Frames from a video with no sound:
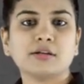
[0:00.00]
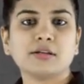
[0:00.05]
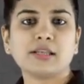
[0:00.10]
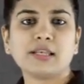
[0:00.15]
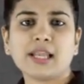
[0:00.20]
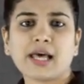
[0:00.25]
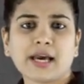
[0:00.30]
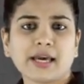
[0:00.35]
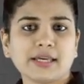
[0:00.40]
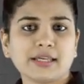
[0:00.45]

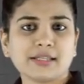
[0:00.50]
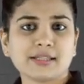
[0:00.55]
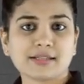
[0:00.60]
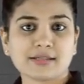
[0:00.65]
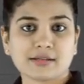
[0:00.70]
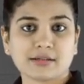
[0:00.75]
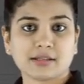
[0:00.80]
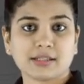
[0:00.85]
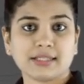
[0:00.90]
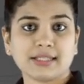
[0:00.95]

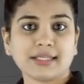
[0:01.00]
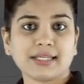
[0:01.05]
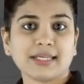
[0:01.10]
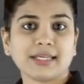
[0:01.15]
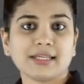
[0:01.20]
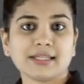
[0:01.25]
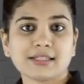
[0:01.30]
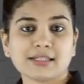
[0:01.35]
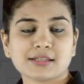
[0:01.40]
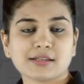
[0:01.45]
lice,
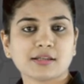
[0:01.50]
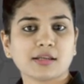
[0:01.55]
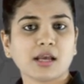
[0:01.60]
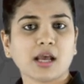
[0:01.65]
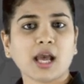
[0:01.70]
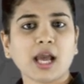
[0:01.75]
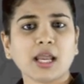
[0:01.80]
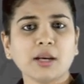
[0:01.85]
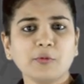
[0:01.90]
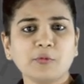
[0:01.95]
ticks
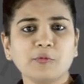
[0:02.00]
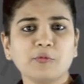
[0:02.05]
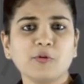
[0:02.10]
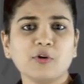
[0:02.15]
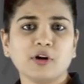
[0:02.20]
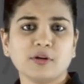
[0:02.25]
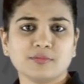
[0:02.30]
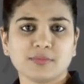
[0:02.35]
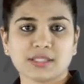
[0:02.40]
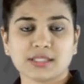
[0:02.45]
and
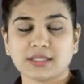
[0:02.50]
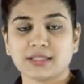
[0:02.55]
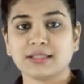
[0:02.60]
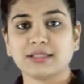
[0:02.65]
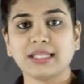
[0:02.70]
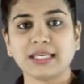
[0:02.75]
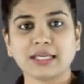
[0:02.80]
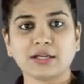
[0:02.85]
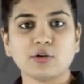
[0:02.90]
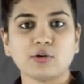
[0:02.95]
worms.
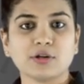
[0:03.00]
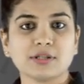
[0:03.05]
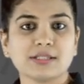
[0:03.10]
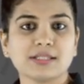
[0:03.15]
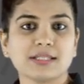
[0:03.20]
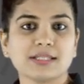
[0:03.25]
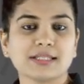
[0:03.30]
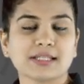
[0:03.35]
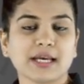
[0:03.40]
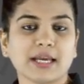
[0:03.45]
They cause
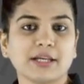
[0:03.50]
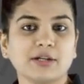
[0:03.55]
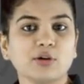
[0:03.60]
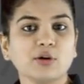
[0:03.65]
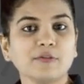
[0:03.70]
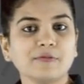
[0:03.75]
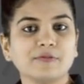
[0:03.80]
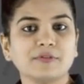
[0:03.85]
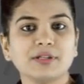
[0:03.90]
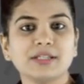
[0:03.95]
this kind
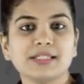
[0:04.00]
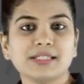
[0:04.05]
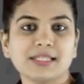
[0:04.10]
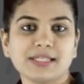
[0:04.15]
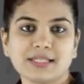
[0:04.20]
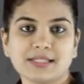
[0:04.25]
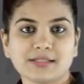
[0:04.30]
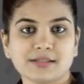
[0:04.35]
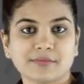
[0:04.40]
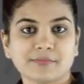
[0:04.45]
of
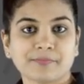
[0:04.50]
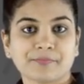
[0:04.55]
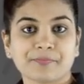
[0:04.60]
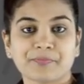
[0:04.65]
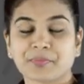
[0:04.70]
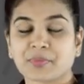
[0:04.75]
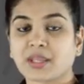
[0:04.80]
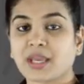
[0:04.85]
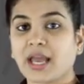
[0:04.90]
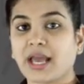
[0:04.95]
disease.
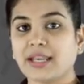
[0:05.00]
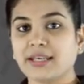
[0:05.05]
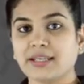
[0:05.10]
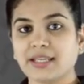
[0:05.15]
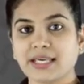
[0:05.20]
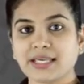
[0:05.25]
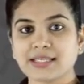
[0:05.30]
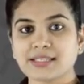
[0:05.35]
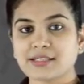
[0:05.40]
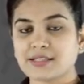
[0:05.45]
And
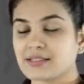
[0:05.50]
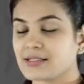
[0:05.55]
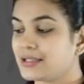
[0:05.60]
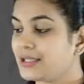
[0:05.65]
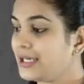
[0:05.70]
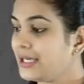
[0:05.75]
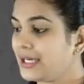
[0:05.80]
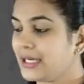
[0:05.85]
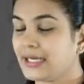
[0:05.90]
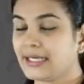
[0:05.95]
next is
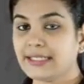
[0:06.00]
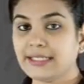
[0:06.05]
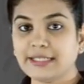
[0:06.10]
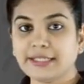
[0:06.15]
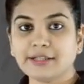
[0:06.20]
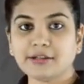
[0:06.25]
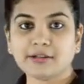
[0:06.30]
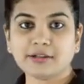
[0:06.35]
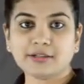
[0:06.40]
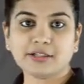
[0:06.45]
the
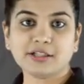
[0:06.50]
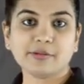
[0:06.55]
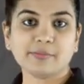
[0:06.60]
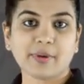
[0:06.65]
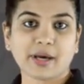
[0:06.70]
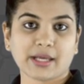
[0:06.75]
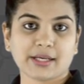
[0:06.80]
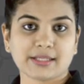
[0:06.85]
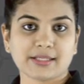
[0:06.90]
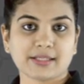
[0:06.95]
internal
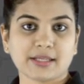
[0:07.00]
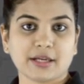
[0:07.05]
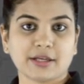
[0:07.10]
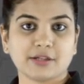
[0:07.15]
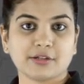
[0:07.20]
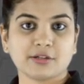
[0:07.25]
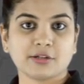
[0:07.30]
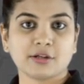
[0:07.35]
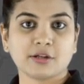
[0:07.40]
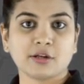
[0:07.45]

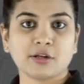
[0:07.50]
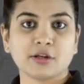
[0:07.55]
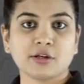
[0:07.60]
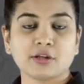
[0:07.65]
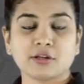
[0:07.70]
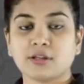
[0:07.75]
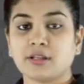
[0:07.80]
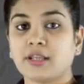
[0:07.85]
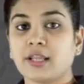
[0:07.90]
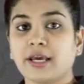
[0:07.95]
parasite
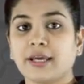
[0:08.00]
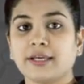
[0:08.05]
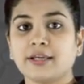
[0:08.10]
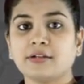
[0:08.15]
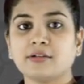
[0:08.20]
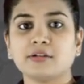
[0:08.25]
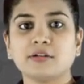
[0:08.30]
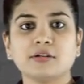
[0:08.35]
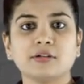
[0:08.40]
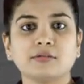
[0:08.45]

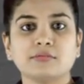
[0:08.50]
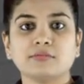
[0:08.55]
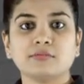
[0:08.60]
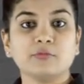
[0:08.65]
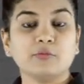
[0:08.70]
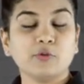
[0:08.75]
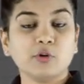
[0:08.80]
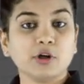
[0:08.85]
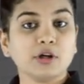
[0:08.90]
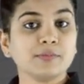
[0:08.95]
like
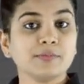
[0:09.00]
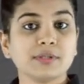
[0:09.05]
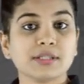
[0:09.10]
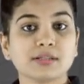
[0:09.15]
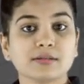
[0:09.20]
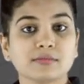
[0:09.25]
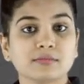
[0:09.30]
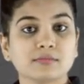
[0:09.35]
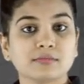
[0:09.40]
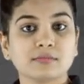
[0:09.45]

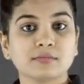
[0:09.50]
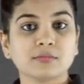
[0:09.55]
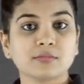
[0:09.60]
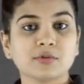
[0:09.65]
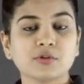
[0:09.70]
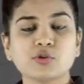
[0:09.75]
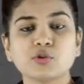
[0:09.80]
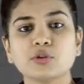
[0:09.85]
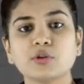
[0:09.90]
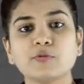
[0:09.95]
worms.
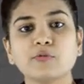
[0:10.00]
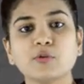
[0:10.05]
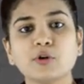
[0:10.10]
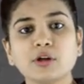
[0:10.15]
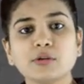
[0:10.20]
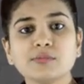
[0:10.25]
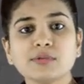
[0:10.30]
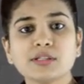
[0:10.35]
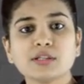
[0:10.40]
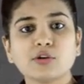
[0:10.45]
So the
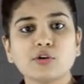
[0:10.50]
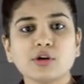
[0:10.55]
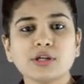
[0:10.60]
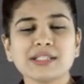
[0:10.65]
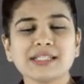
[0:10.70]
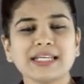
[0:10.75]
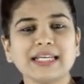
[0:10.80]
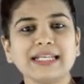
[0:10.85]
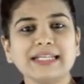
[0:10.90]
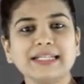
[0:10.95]
worms
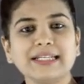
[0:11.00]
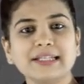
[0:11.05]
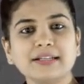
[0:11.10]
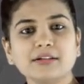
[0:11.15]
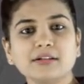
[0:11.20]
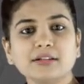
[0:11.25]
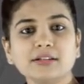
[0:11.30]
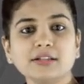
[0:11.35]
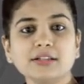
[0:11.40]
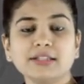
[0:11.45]
cause
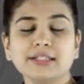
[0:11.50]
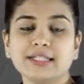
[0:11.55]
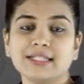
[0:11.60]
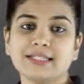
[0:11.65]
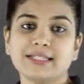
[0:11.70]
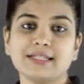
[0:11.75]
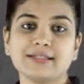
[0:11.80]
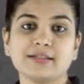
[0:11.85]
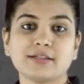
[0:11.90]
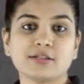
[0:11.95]
internal
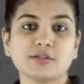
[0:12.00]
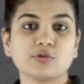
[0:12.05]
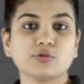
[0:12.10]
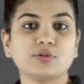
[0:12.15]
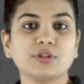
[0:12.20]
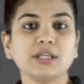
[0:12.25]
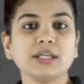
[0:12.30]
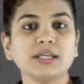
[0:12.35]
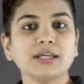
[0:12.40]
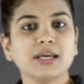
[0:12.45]
diseases to
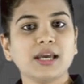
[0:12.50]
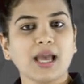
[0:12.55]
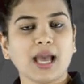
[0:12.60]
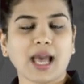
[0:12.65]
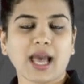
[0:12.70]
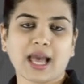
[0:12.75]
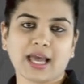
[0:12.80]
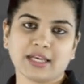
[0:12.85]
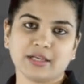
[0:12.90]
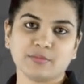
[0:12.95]
the
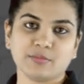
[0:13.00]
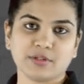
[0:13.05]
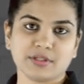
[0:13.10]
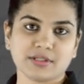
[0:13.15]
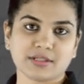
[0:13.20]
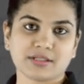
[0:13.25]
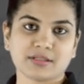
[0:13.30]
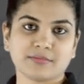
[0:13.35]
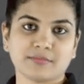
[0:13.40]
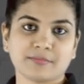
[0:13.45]

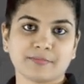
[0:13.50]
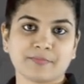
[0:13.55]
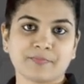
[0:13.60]
animals.